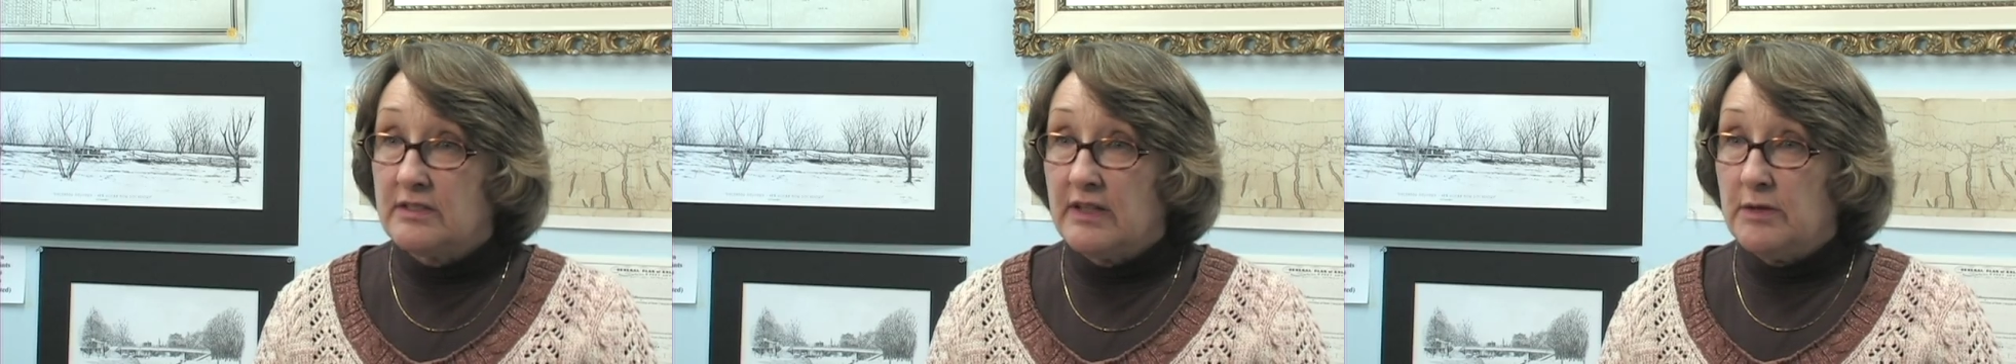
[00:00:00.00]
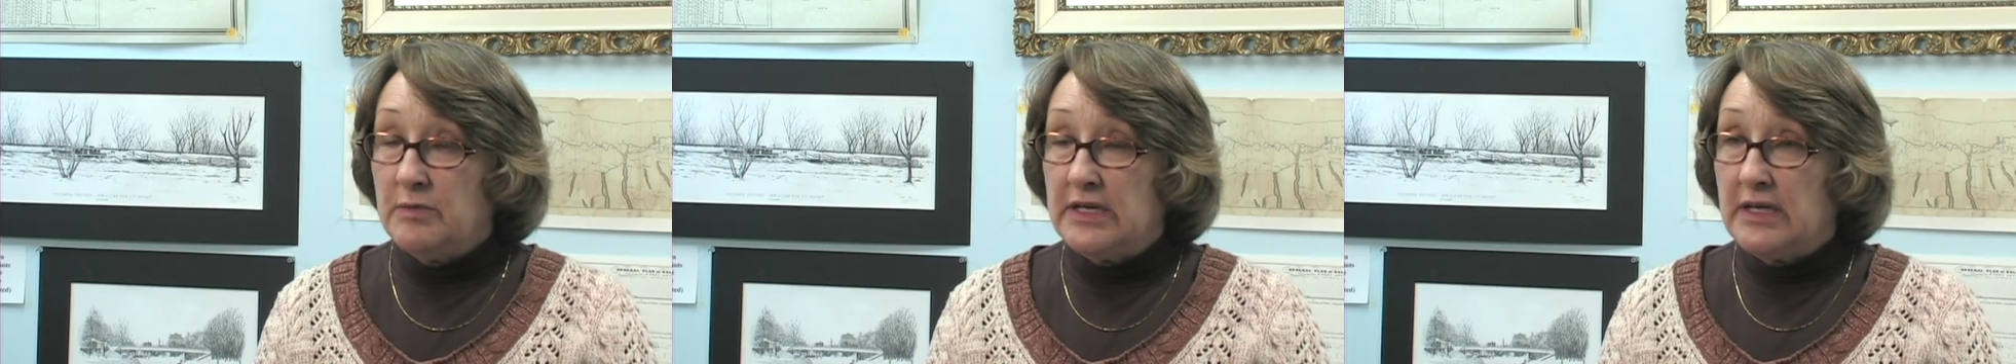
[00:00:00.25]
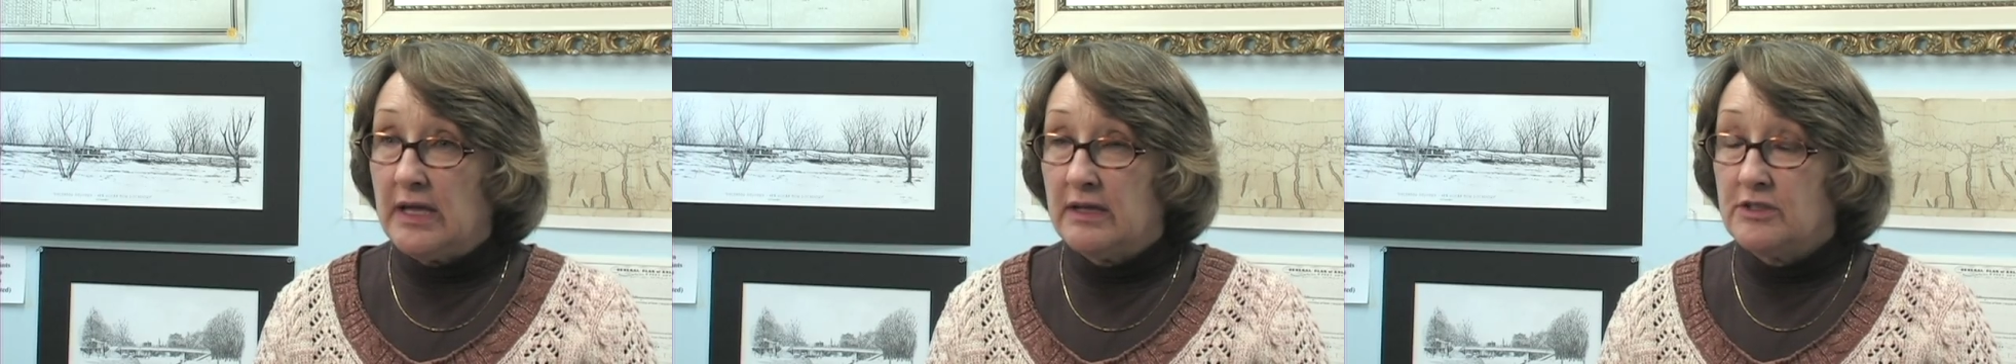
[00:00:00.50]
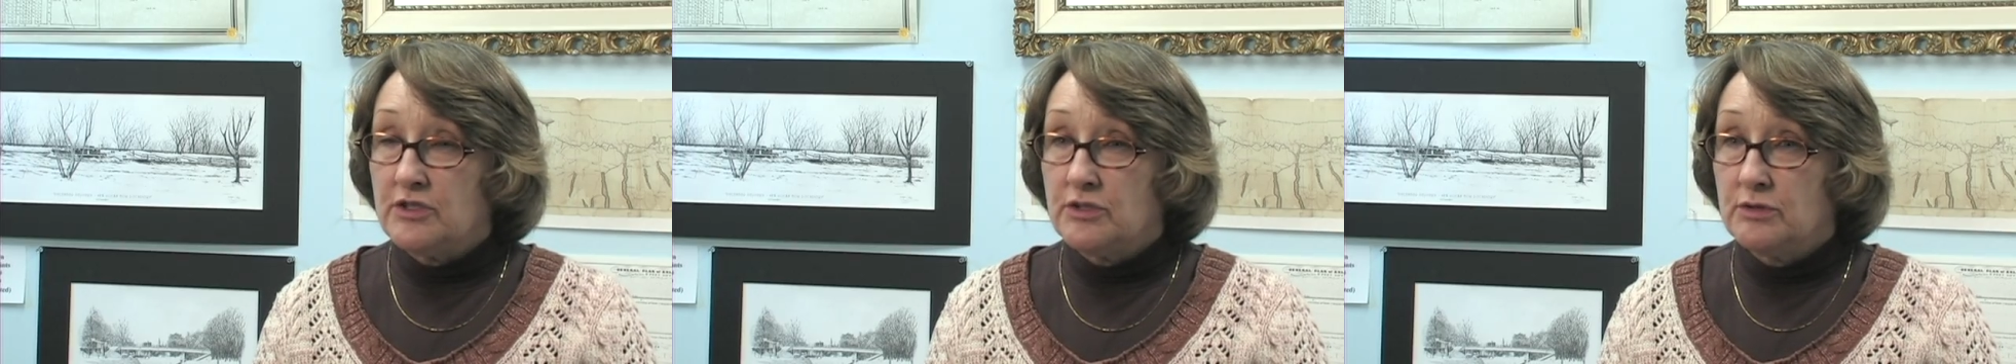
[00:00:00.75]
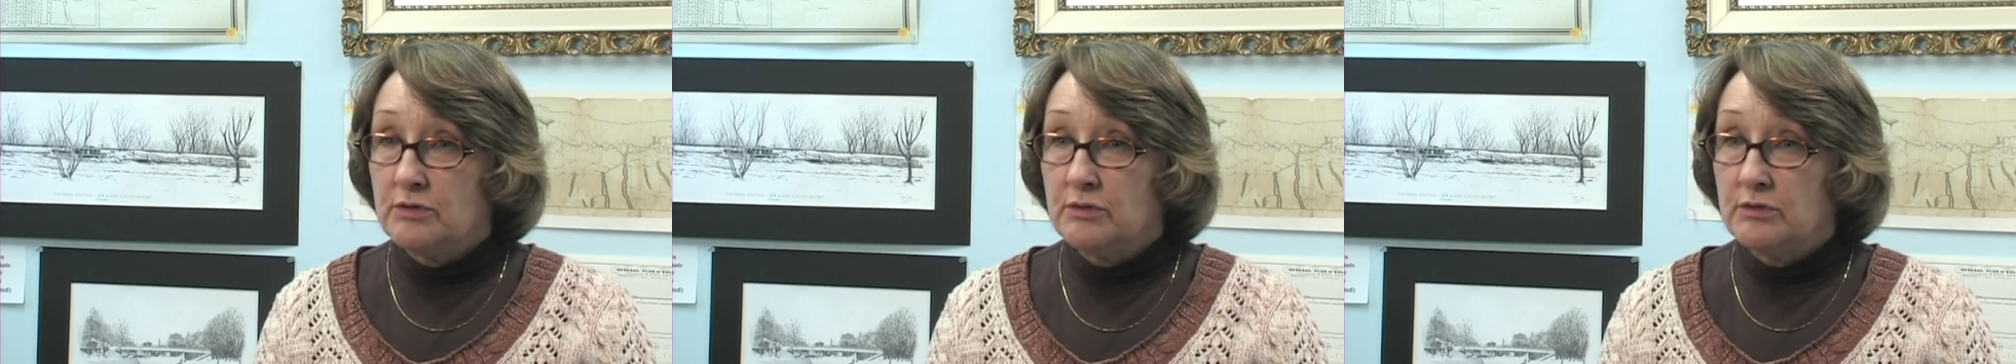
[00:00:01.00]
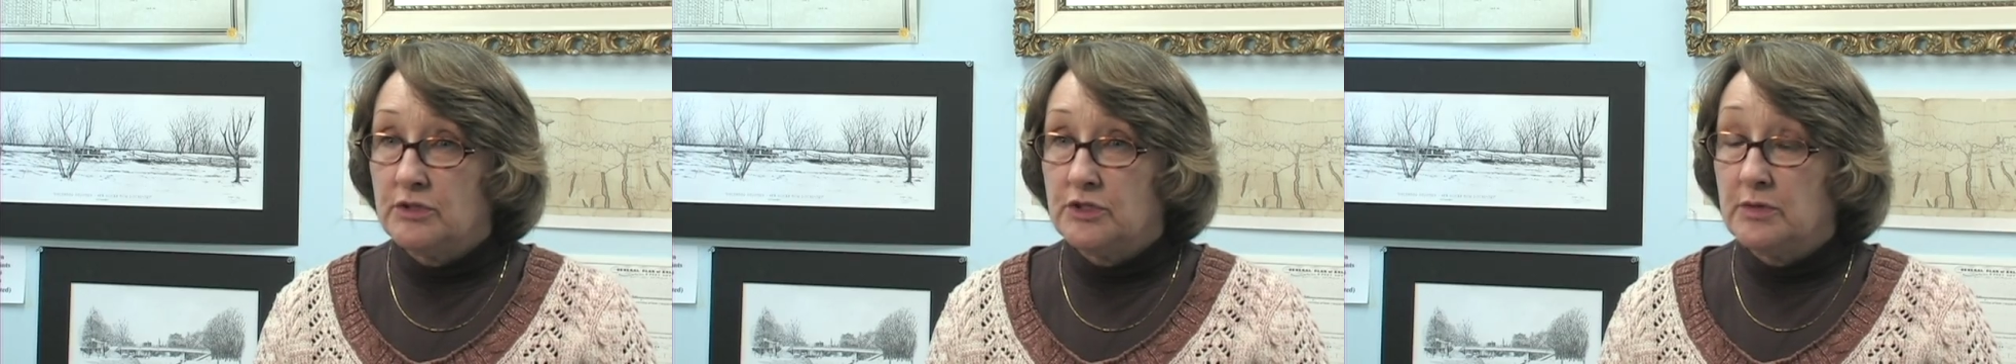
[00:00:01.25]
they began
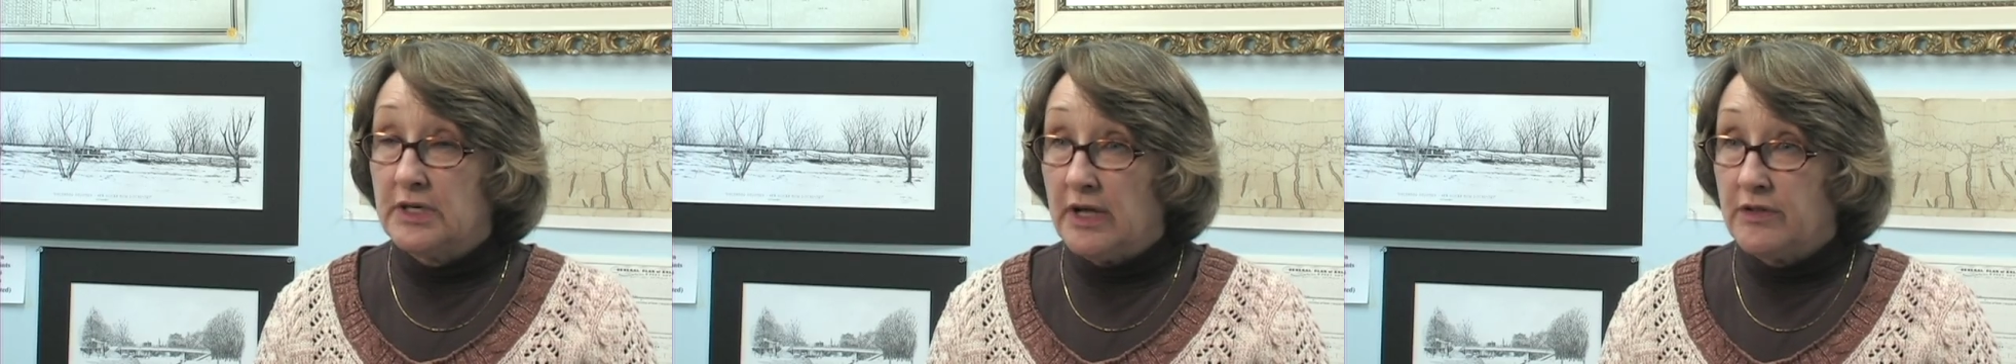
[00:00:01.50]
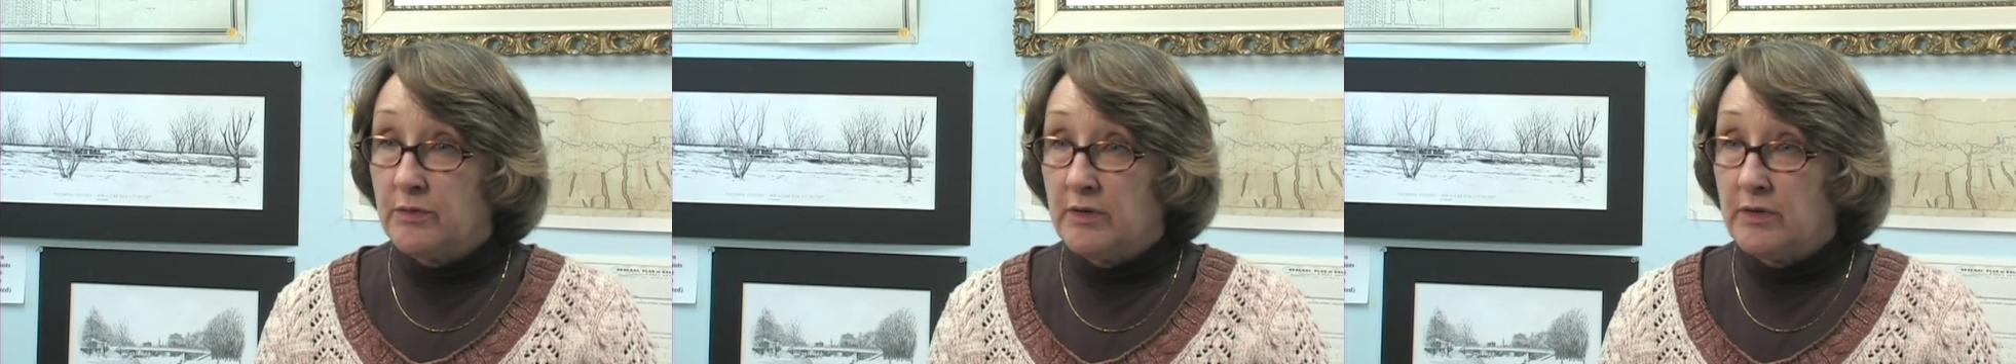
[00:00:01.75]
to do another